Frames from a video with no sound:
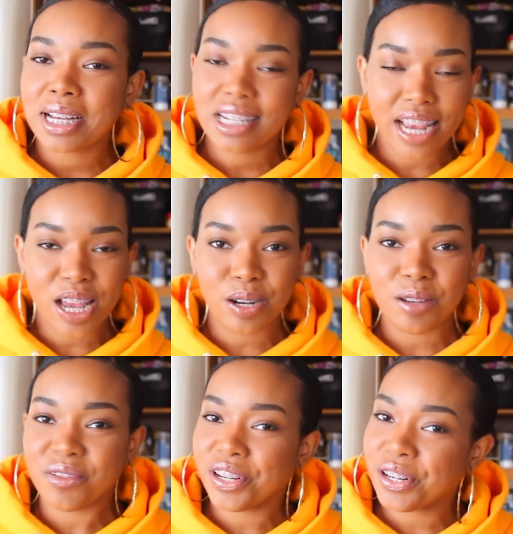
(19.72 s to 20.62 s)
my channel.
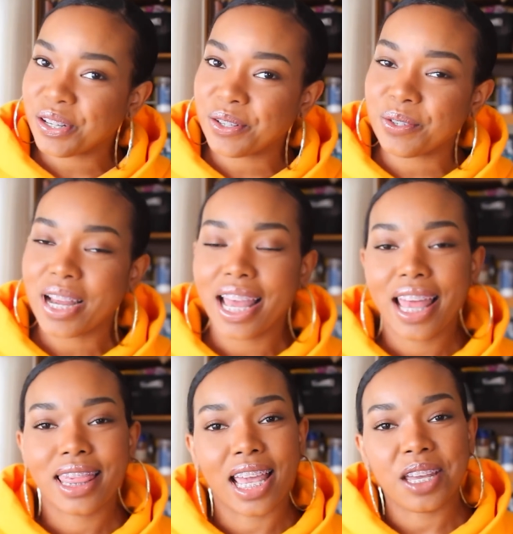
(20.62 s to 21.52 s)
If you're new,
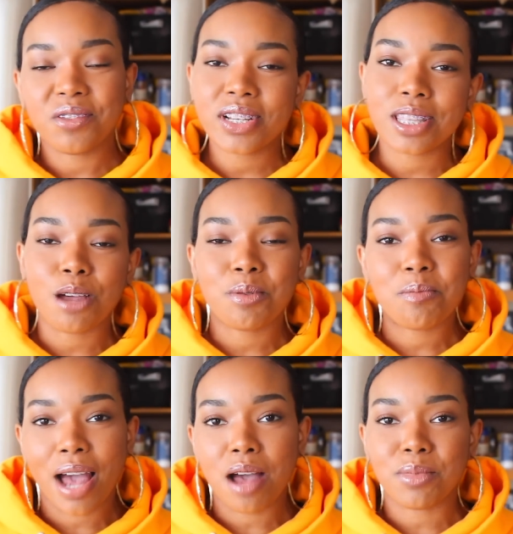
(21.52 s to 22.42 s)
thank you for
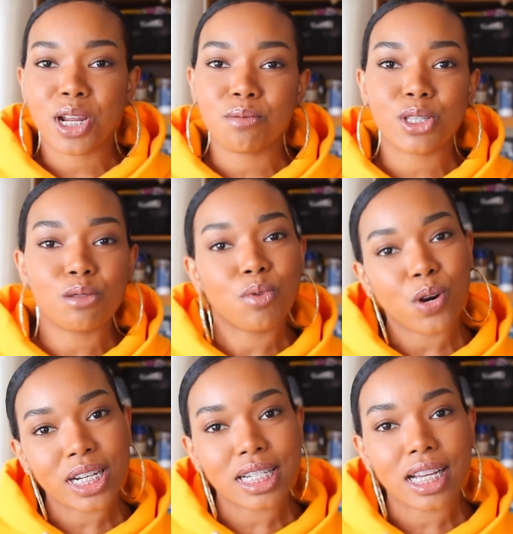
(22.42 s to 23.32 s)
stopping by. My name is
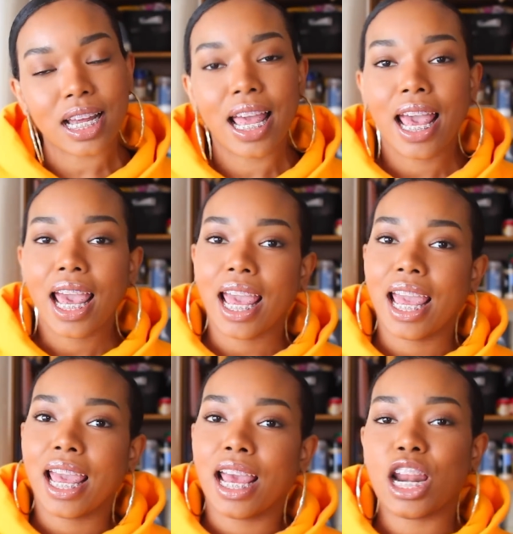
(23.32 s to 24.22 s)
LaPortia
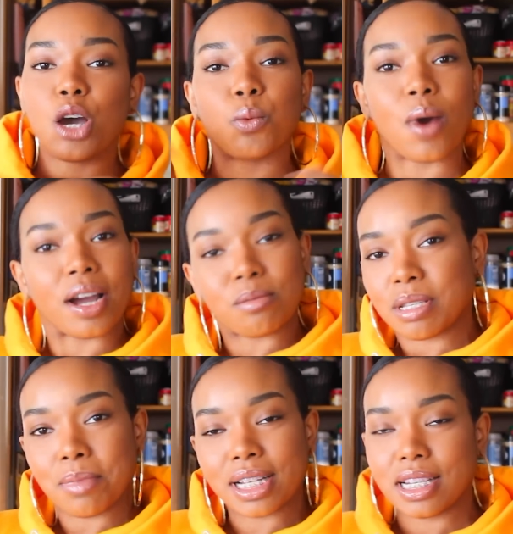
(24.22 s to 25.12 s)
and welcome
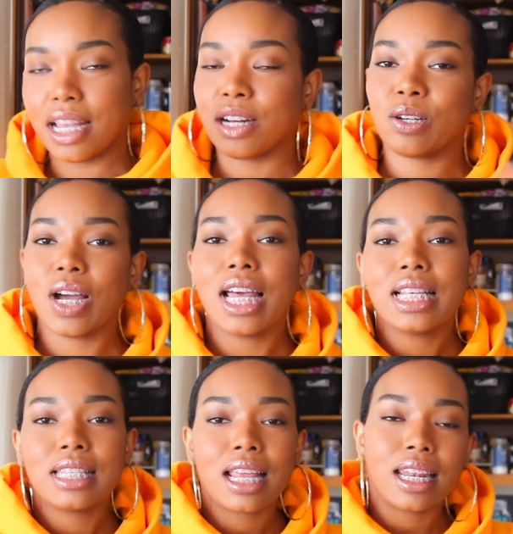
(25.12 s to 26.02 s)
to my channel.
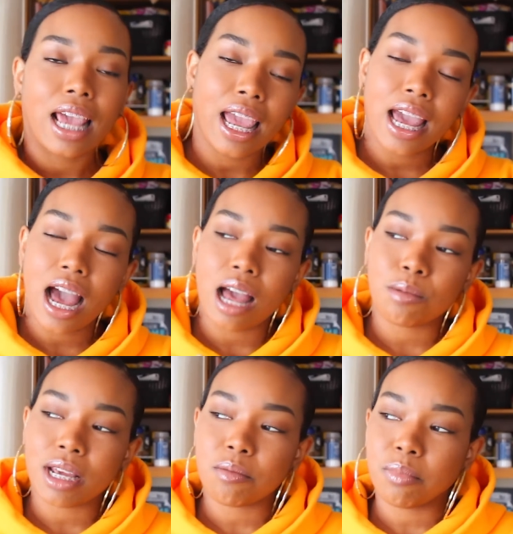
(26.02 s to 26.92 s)
Today
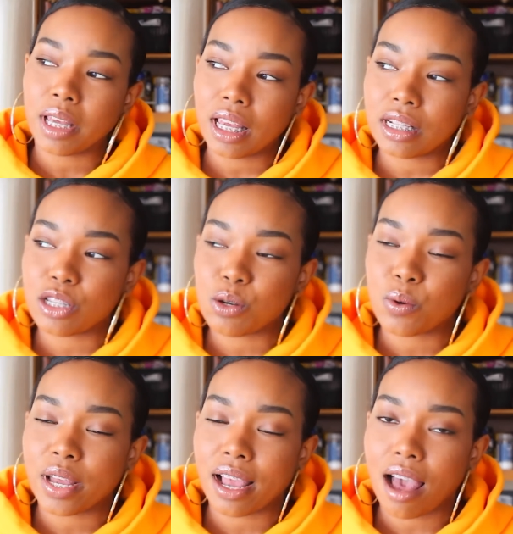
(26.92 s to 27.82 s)
I'm going to be
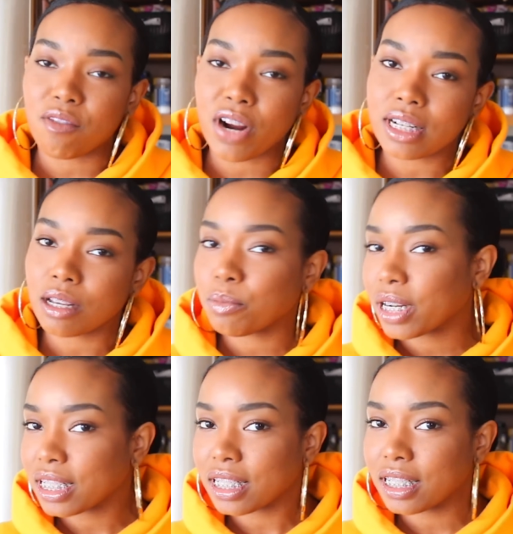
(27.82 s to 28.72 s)
doing a first
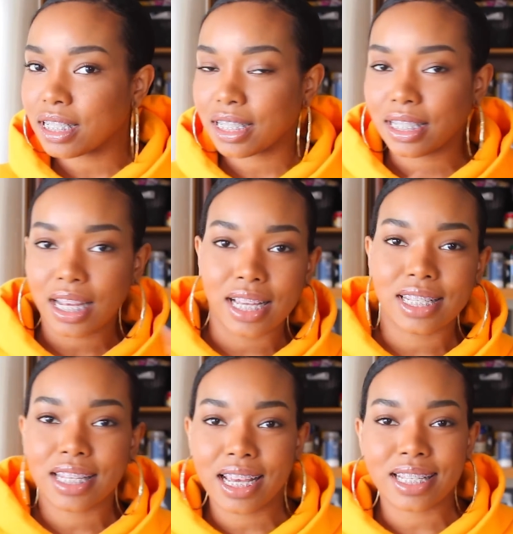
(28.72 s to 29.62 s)
impressions
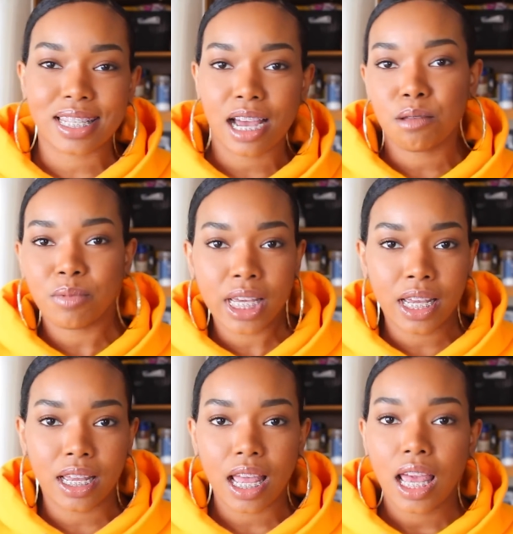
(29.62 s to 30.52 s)
taste test type
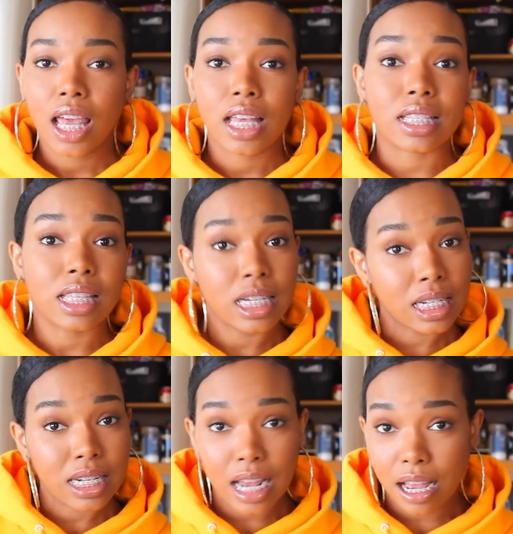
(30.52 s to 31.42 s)
thing. It's
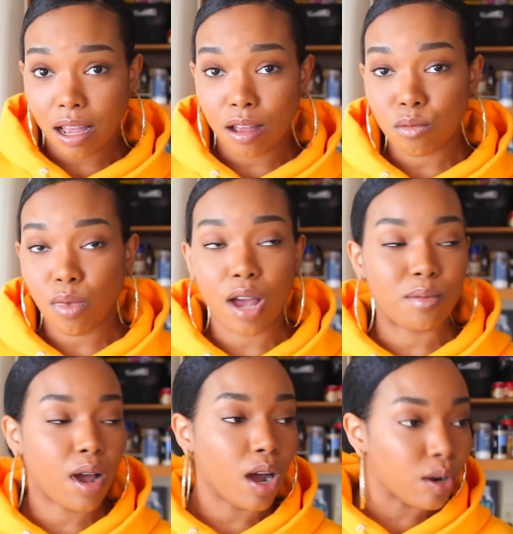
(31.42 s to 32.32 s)
lunchtime,
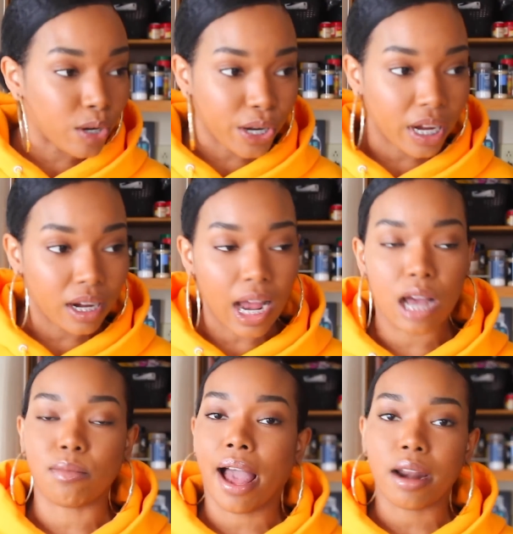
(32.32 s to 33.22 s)
I'm hungry,
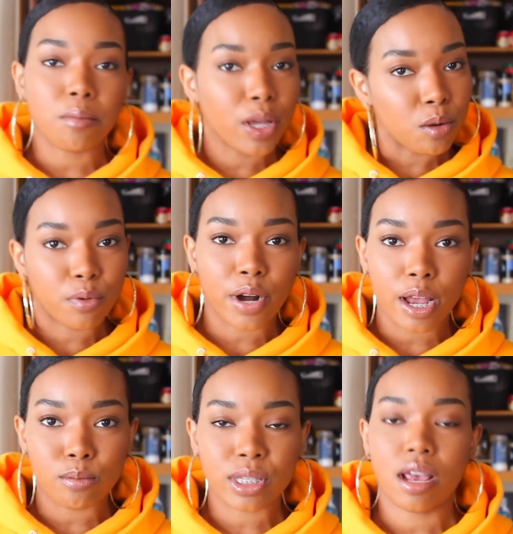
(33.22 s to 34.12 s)
I'm out of meal
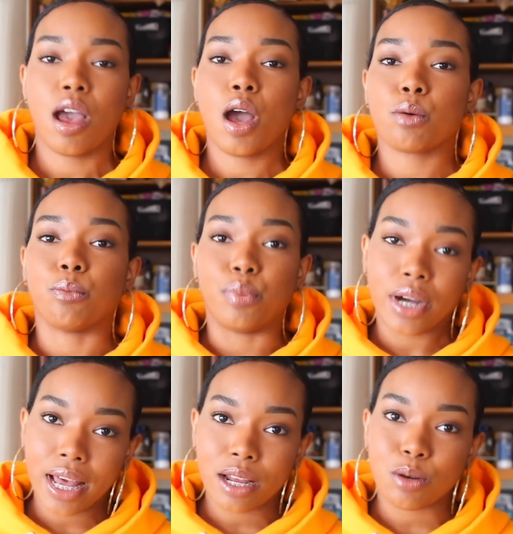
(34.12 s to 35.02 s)
preps,
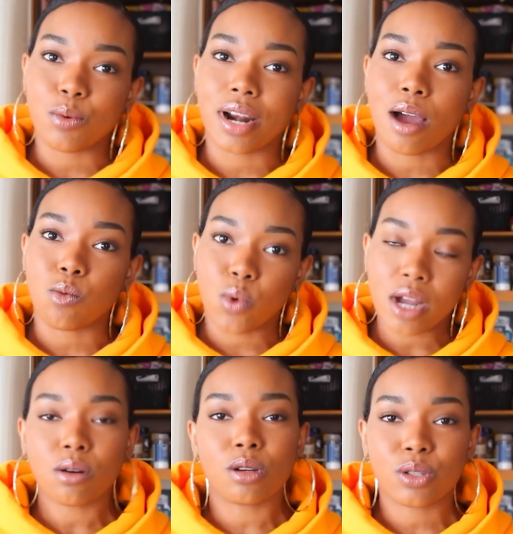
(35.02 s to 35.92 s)
but when I
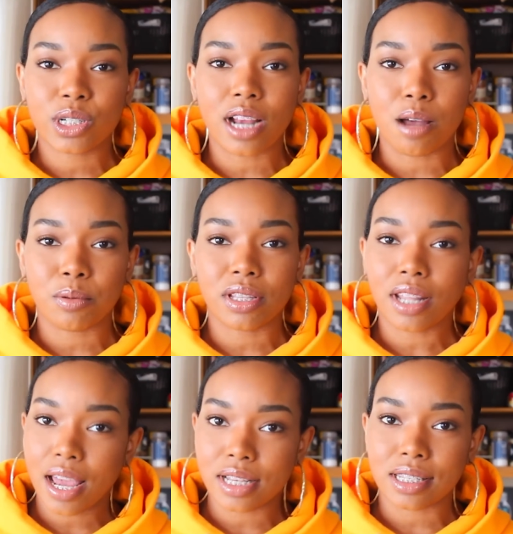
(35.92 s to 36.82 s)
went grocery shopping the
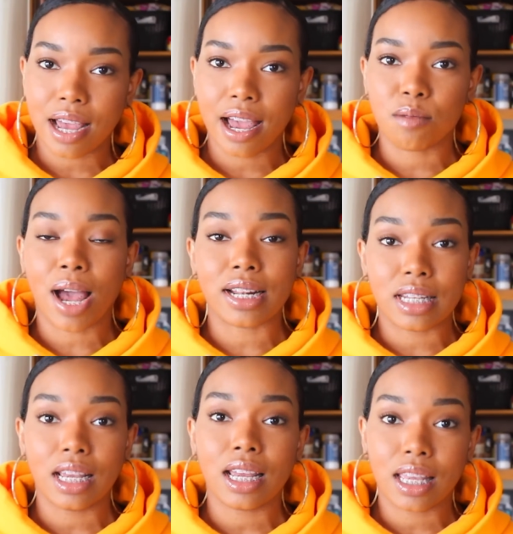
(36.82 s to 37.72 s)
last time, I
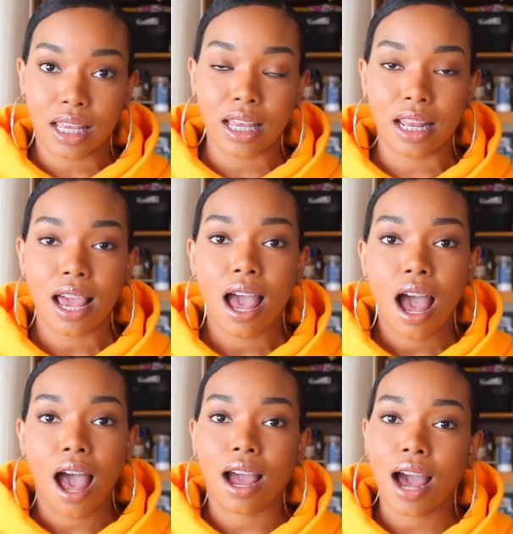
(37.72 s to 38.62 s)
did get
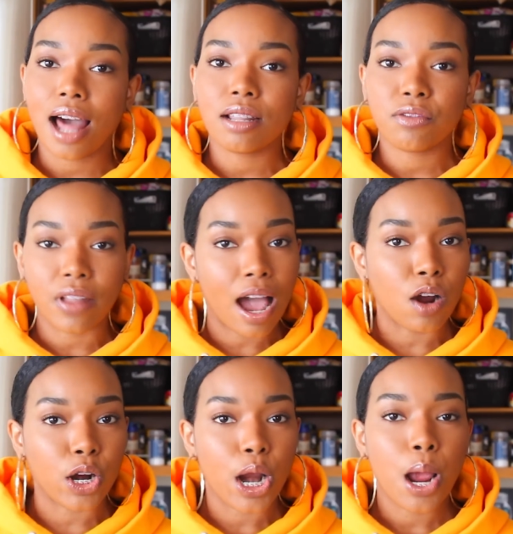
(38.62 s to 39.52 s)
a
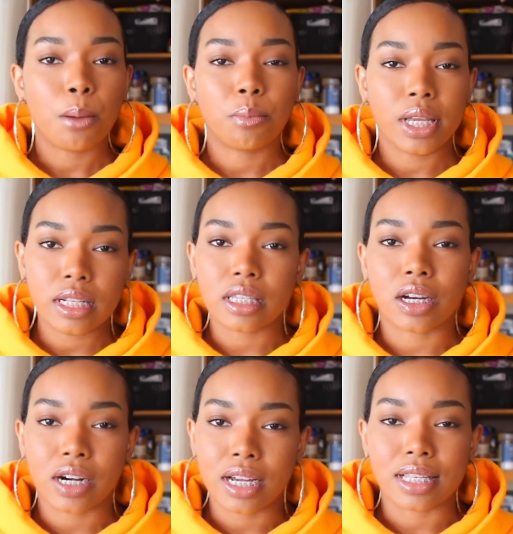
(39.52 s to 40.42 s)
cauliflower pizza
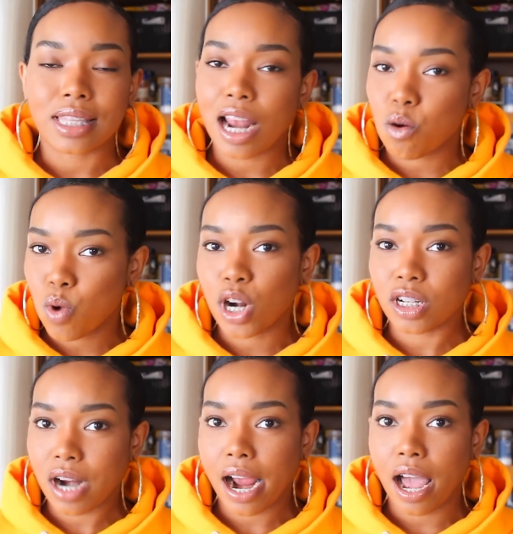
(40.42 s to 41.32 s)
crust that I want
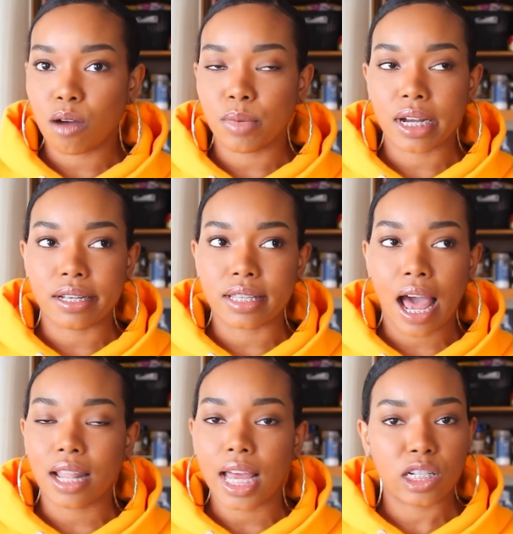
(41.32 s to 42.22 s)
to try out because
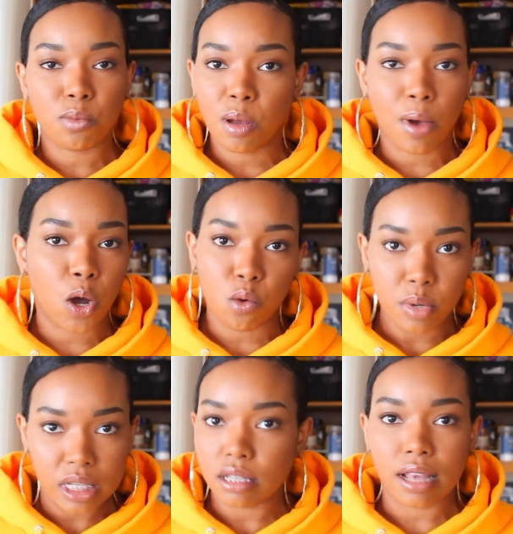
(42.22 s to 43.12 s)
I like to make my own
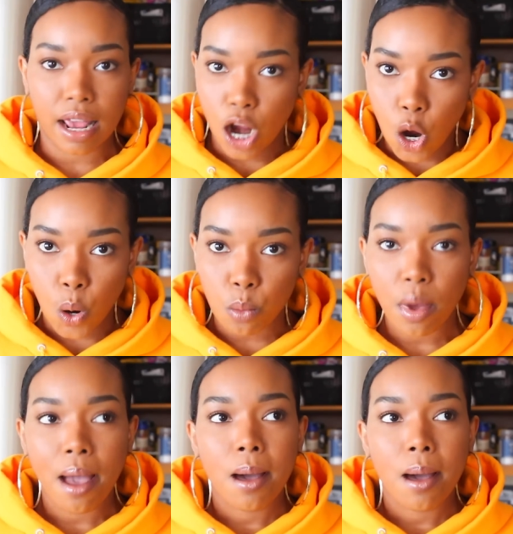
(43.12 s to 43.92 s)
pizzas at home.